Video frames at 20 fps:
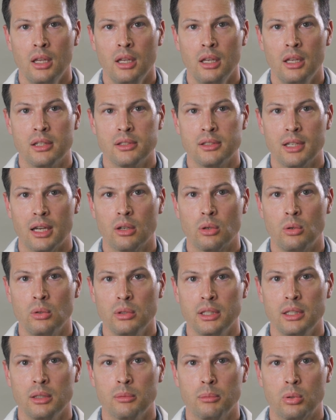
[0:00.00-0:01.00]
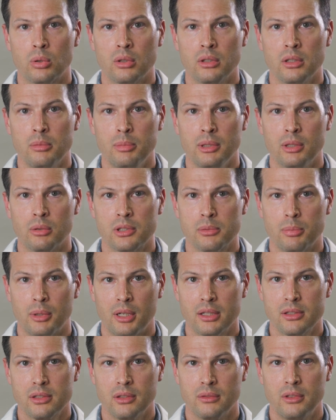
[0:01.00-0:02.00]
It is not only important to be
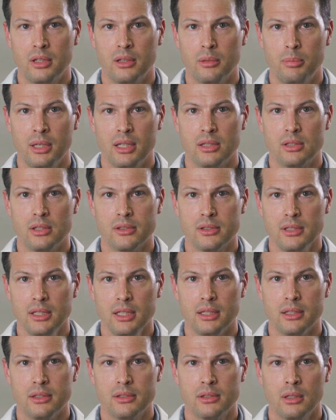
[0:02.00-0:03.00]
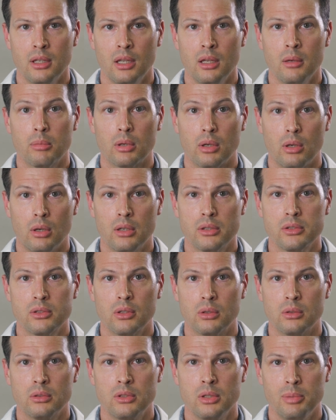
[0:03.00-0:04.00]
responsive to the patient's needs, but
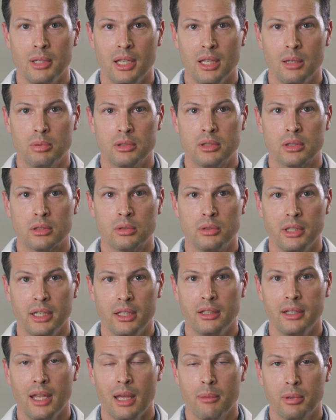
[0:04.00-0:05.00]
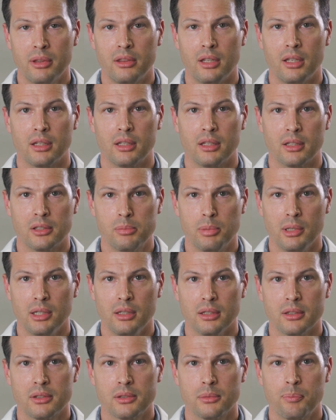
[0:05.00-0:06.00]
also to be able to create an empathetic
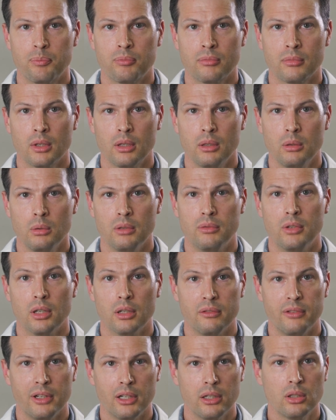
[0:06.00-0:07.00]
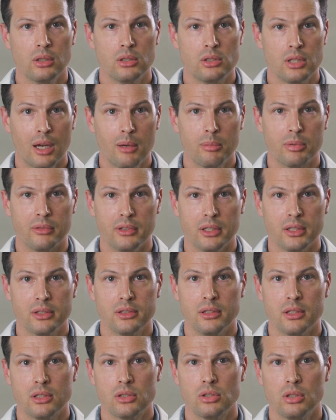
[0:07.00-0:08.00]
experience. We've done a very good job of
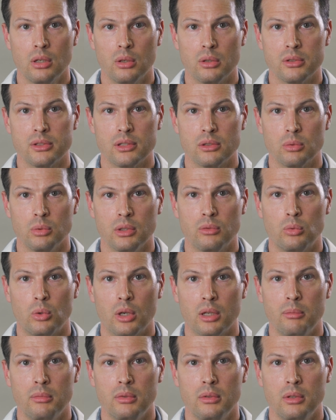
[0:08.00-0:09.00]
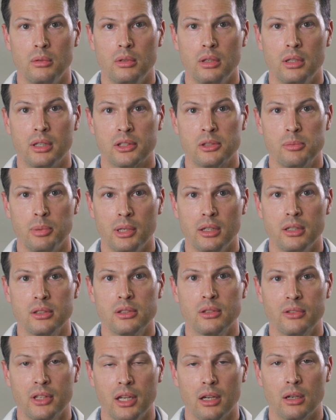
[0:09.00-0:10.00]
this, and this shows as we have won
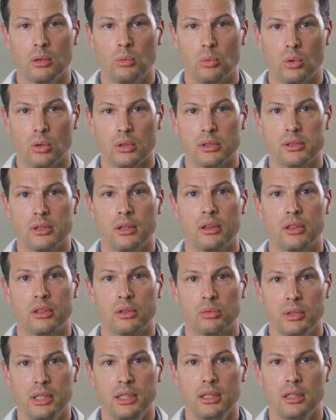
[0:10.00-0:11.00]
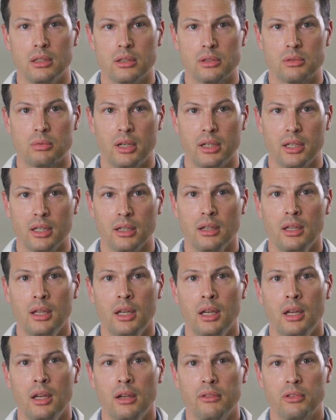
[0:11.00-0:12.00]
Experience of Care Awards 3 years running
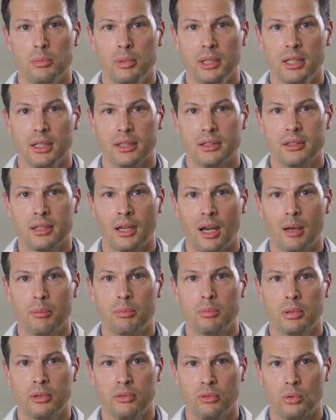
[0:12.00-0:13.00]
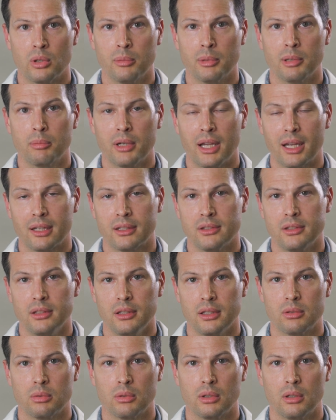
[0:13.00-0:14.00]
for being a top-performing practice in
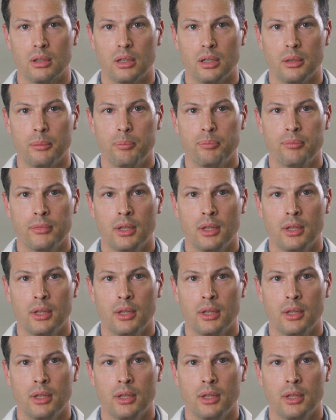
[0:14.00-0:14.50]
this regard.